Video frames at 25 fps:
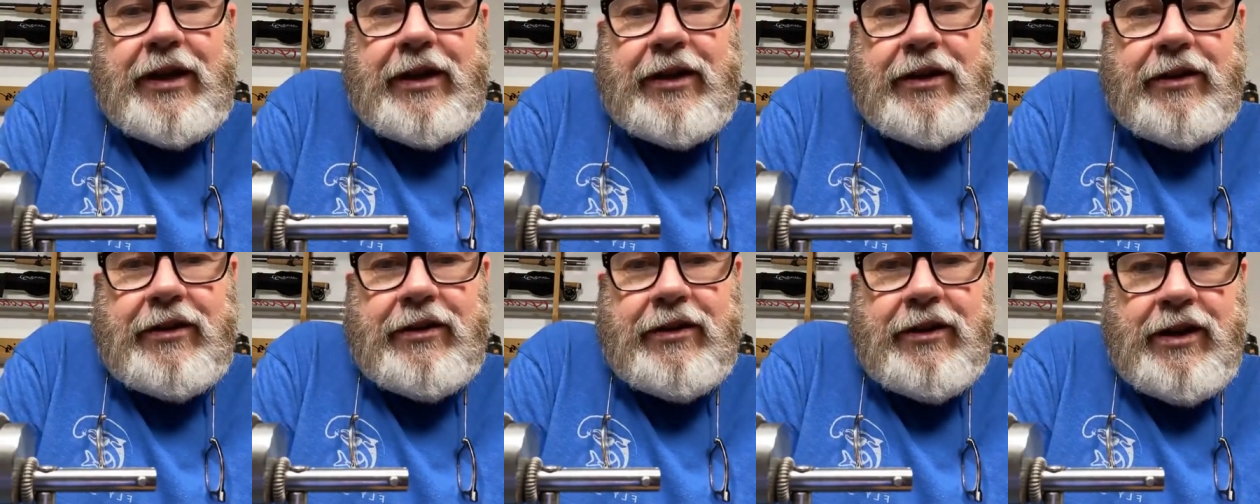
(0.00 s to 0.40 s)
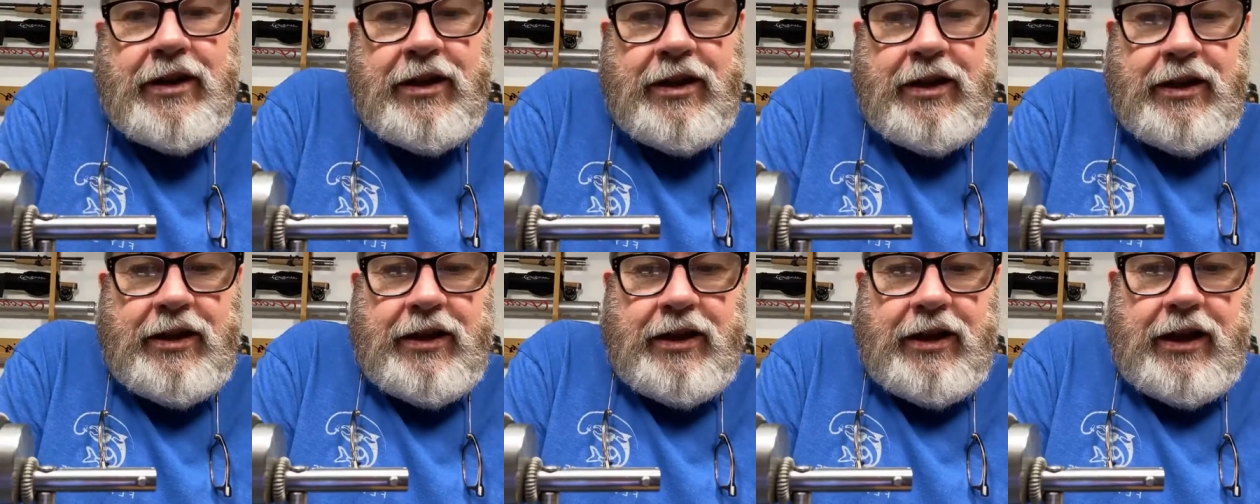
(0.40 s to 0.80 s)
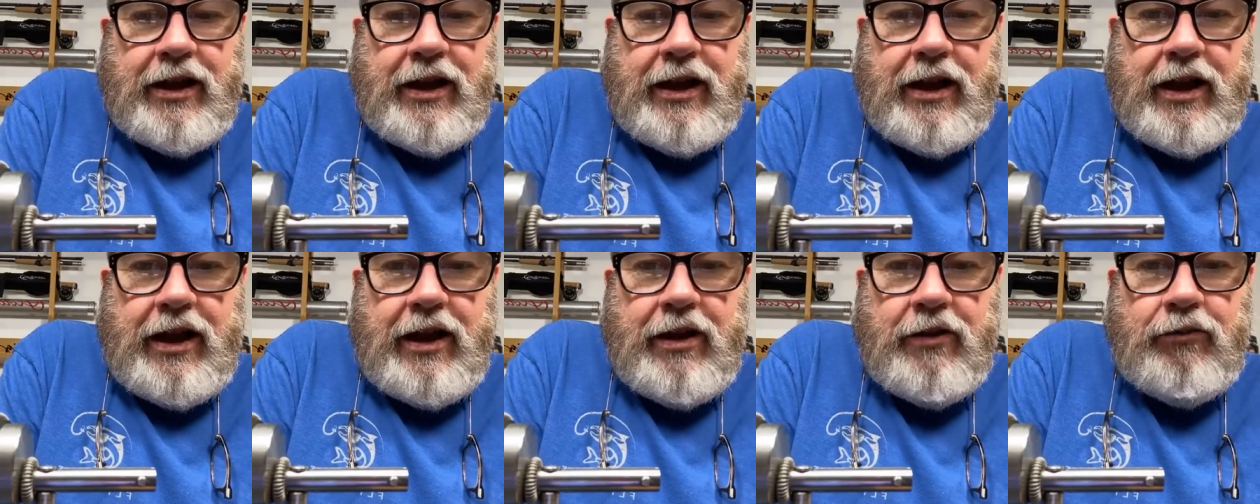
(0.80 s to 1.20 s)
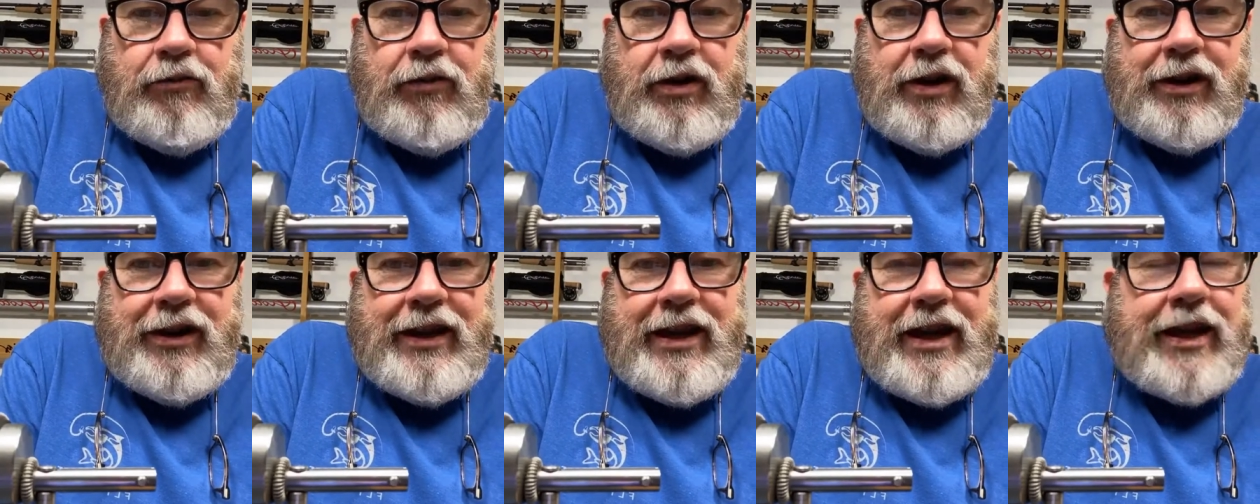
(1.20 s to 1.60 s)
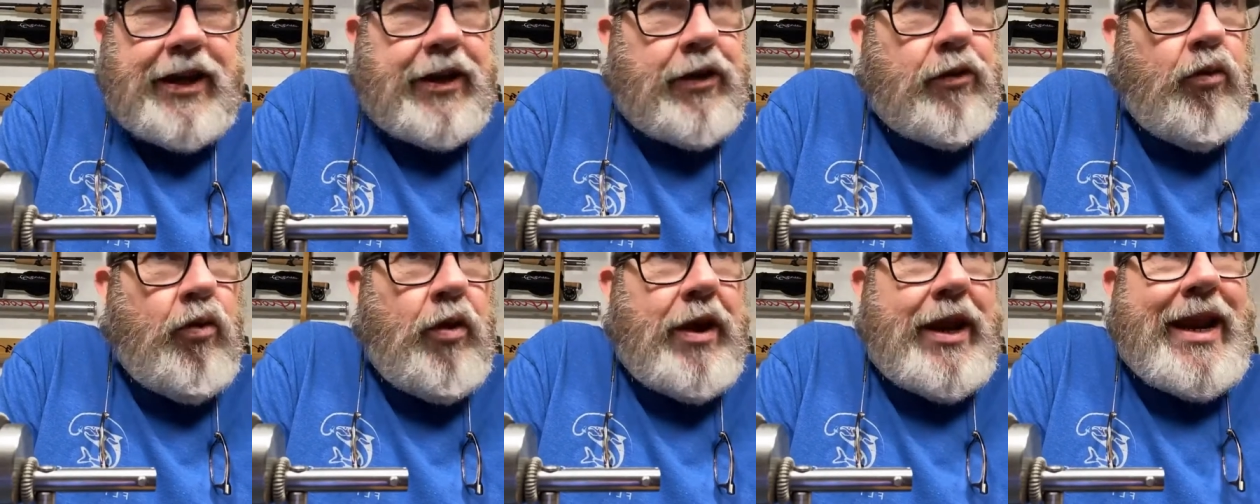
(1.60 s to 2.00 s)
there, really
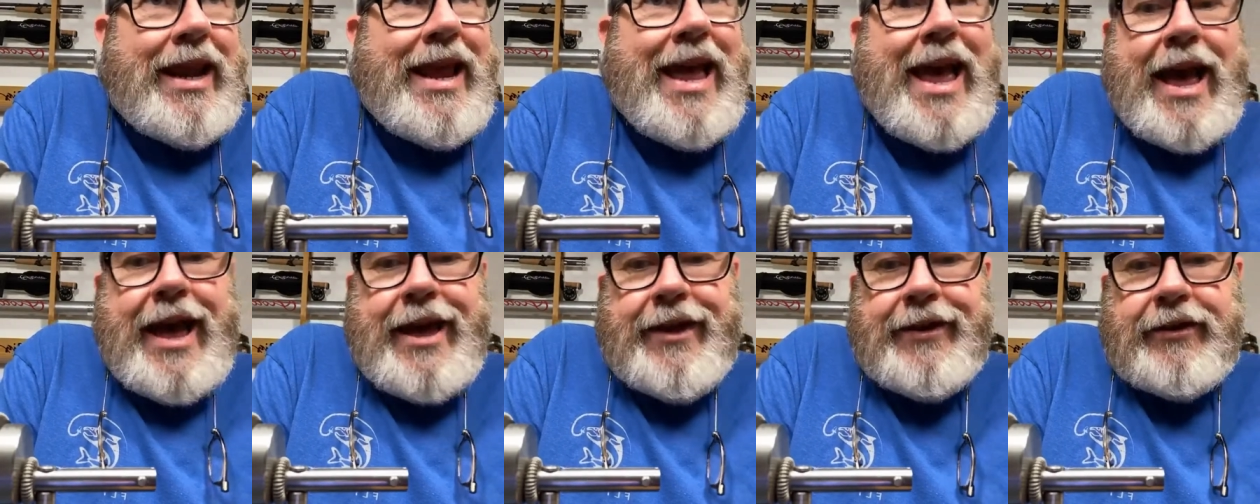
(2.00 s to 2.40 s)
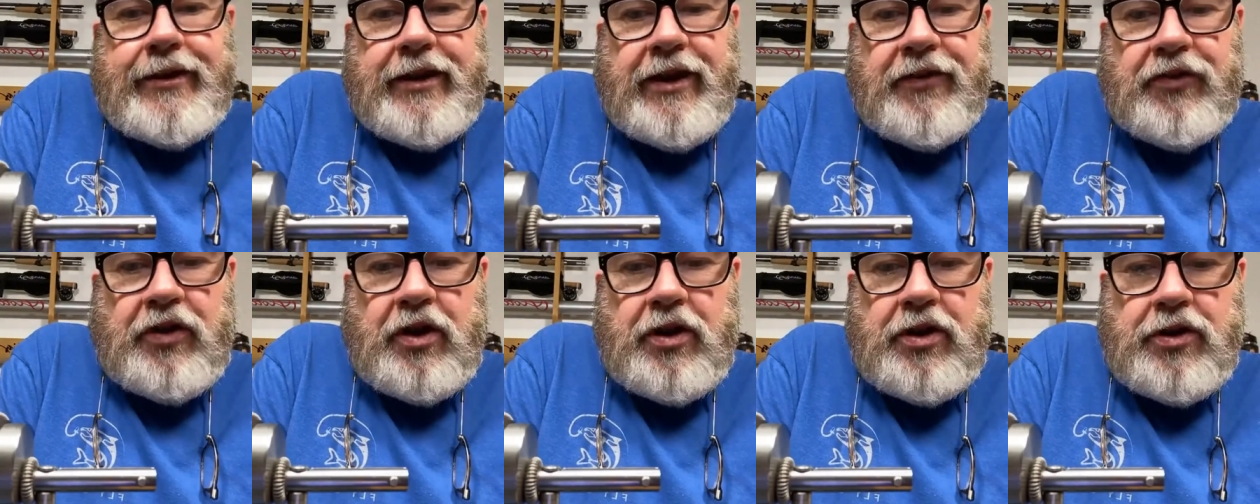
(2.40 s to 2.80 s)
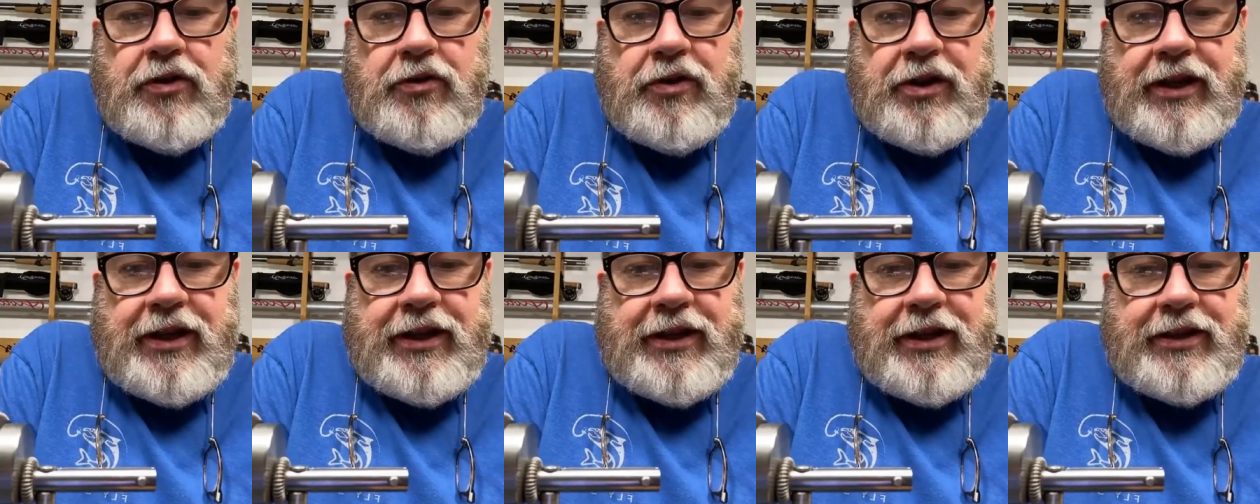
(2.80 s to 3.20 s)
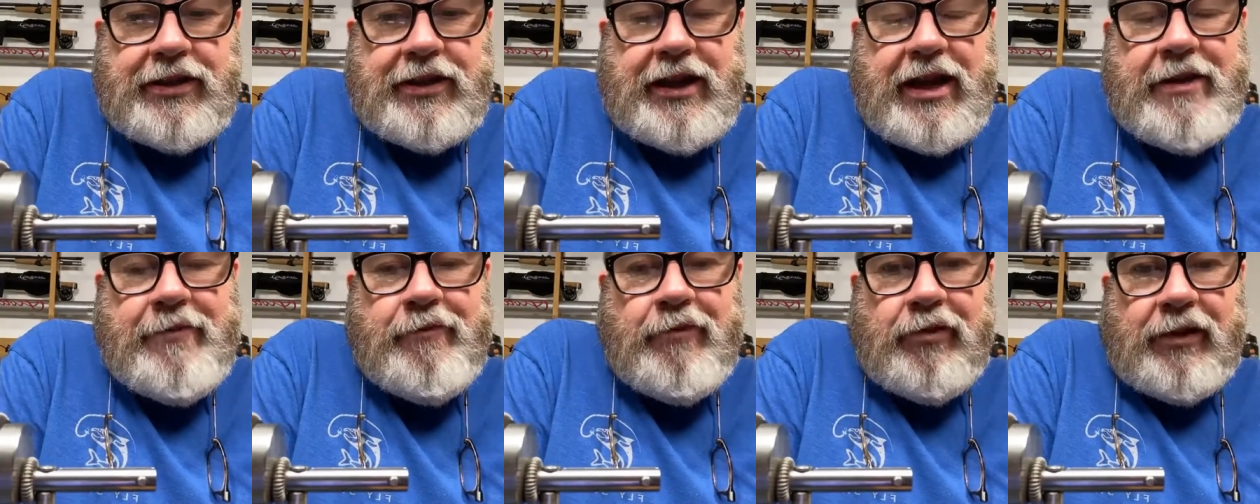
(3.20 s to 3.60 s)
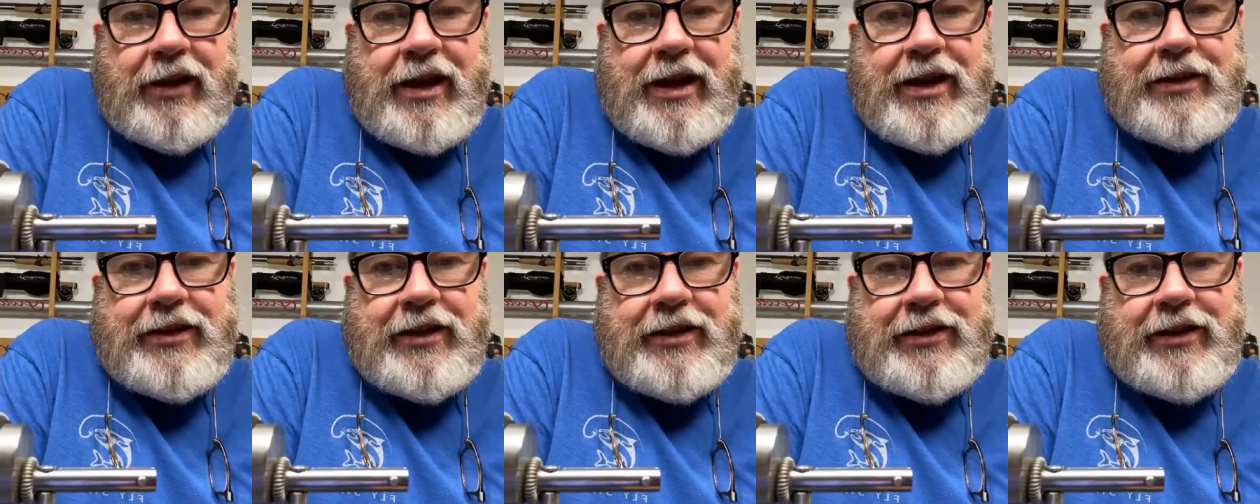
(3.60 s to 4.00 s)
in Gwinnett. If they're doing it at the same
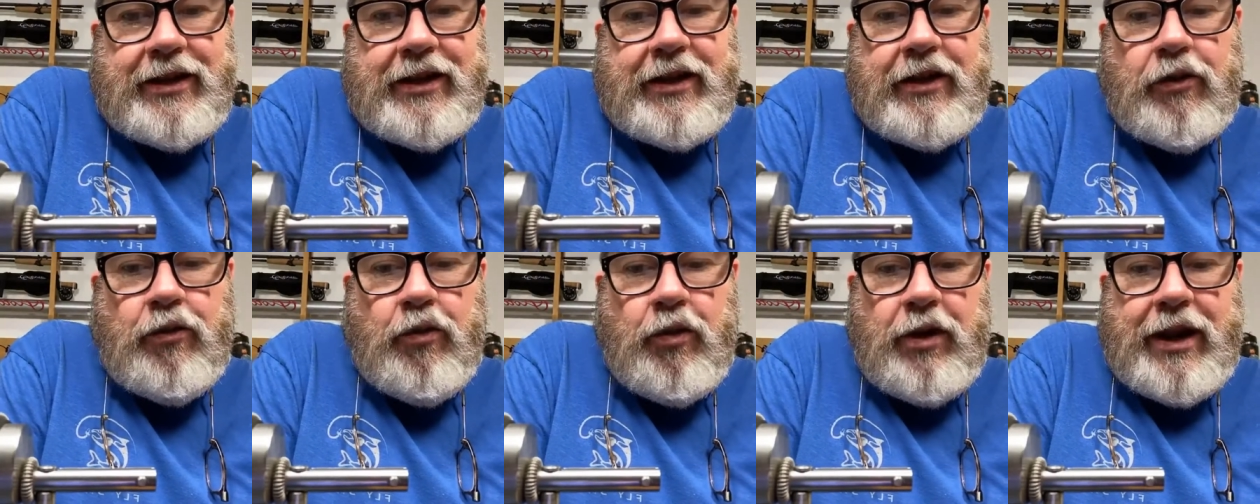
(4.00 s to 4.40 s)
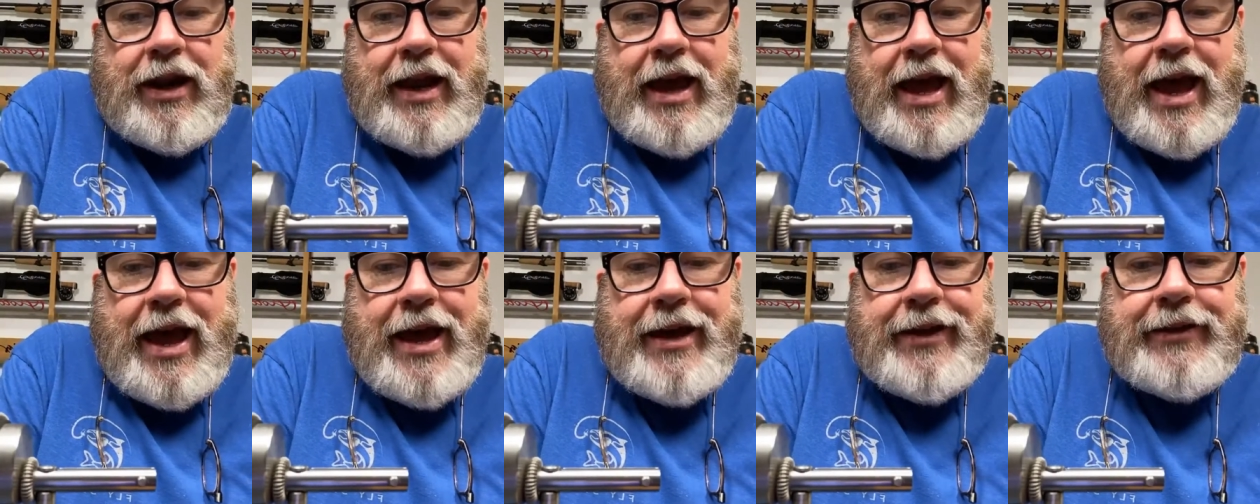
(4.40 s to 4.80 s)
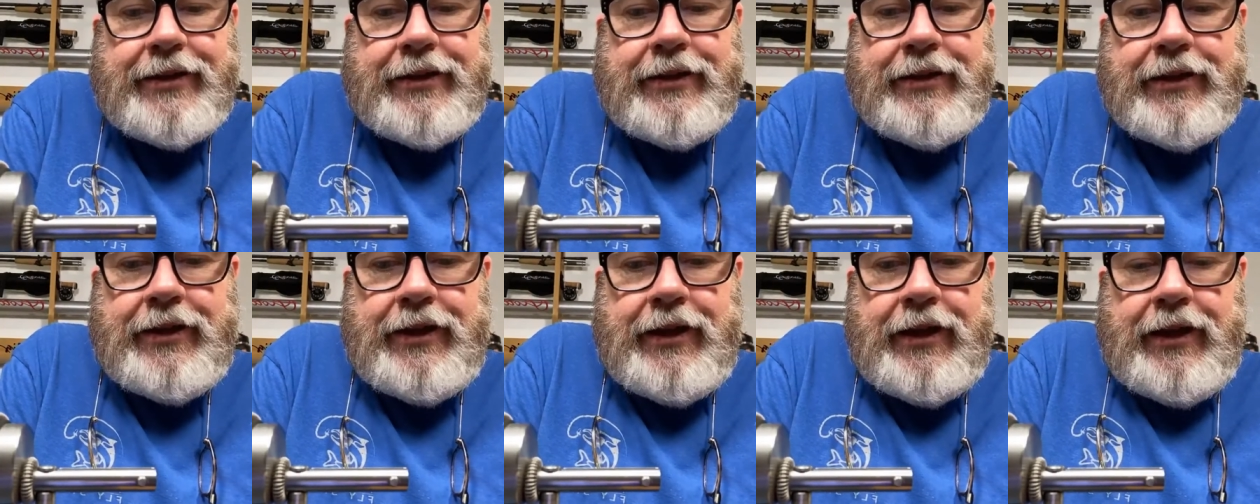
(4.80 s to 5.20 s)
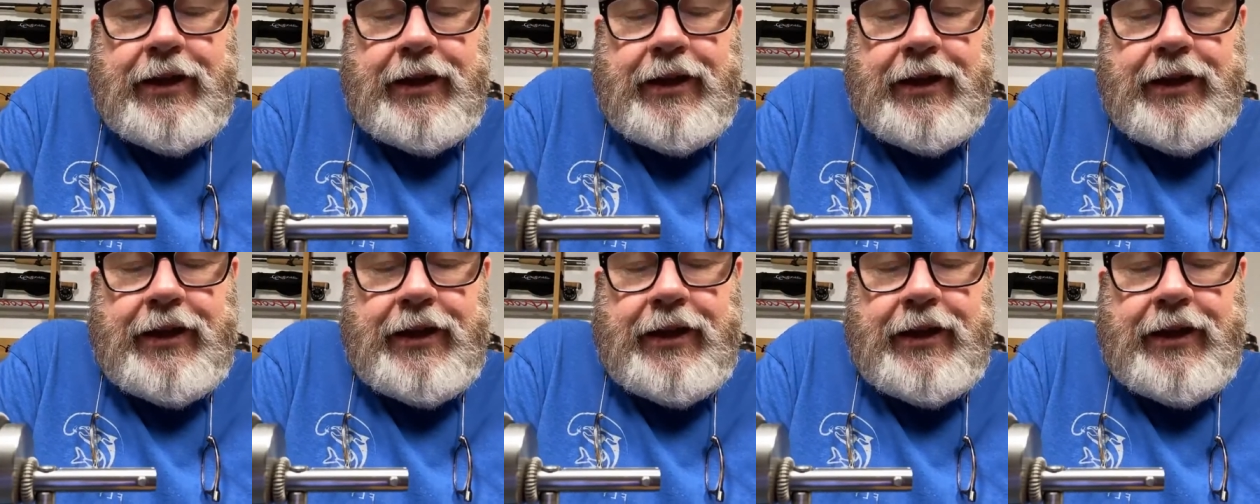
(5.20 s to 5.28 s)
place, it's in Gwinnett.